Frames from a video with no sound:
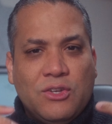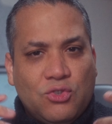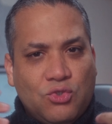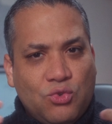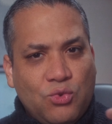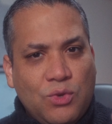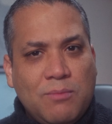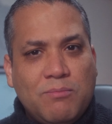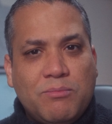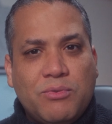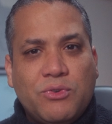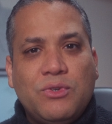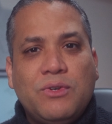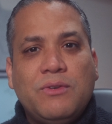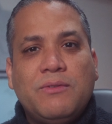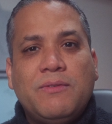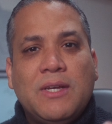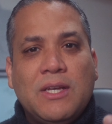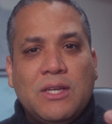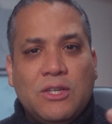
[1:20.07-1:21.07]
to
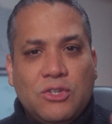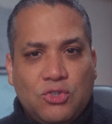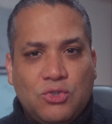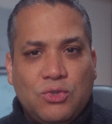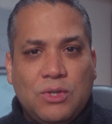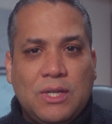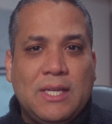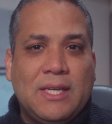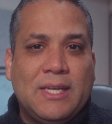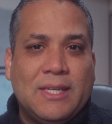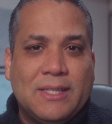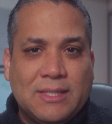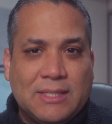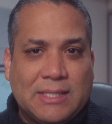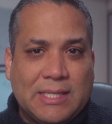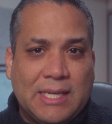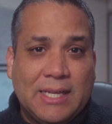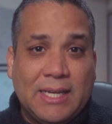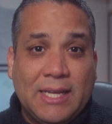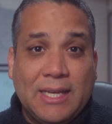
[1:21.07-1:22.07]
improve shooting in
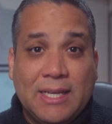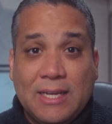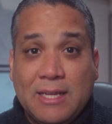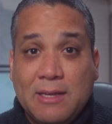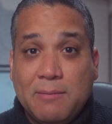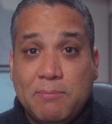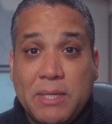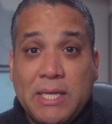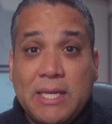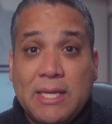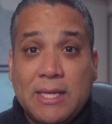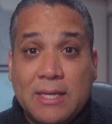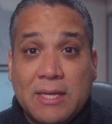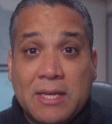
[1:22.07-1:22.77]
1080p.